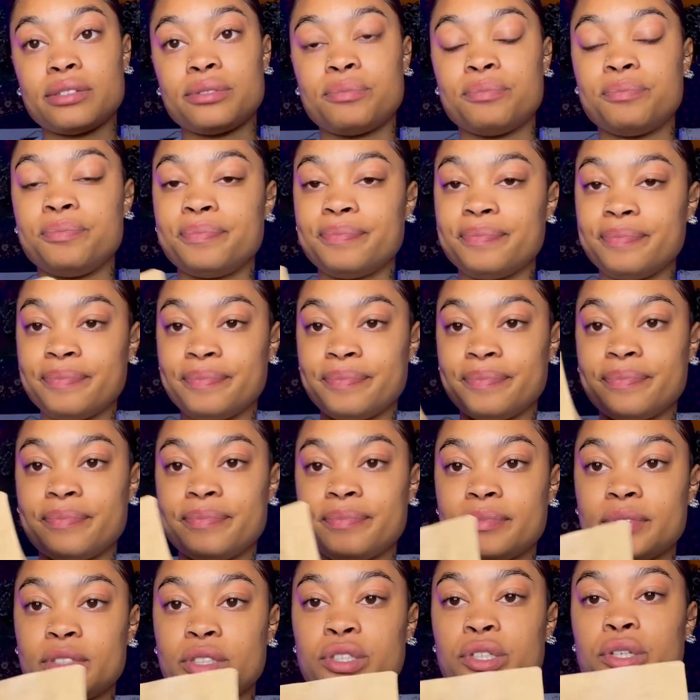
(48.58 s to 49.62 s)
First, you're going to
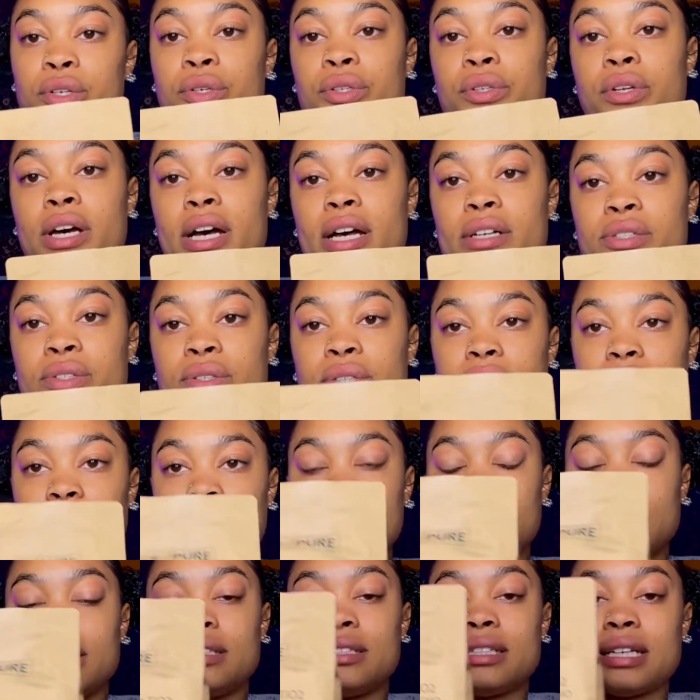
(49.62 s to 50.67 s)
need some titanium
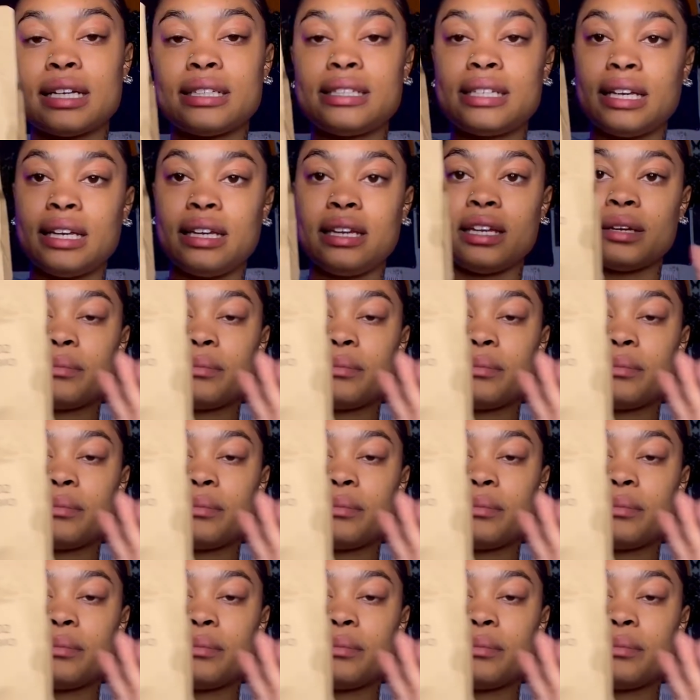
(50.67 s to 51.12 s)
dioxide.